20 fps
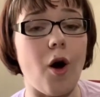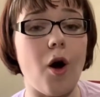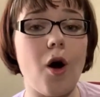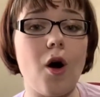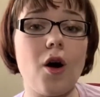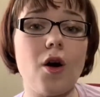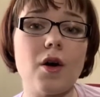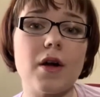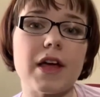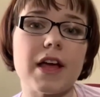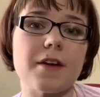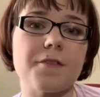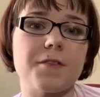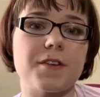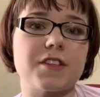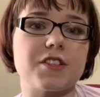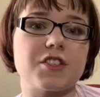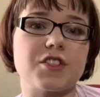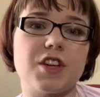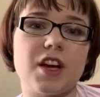or if
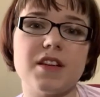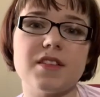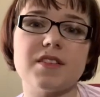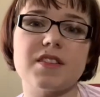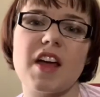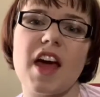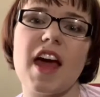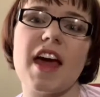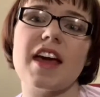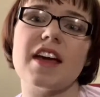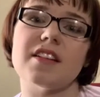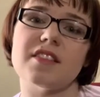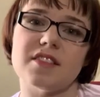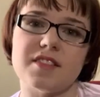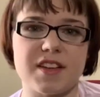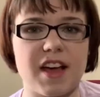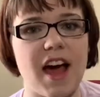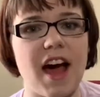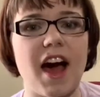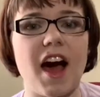it's just a
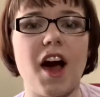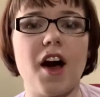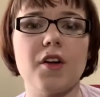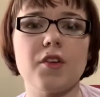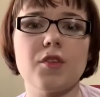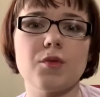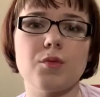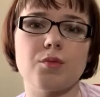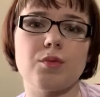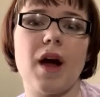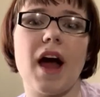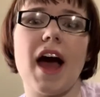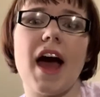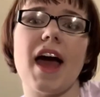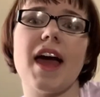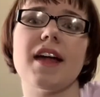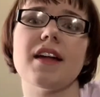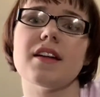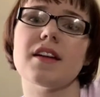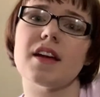
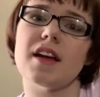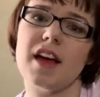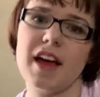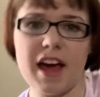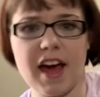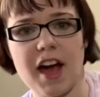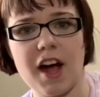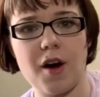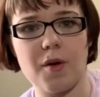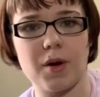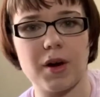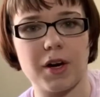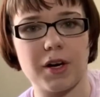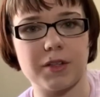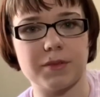downright error.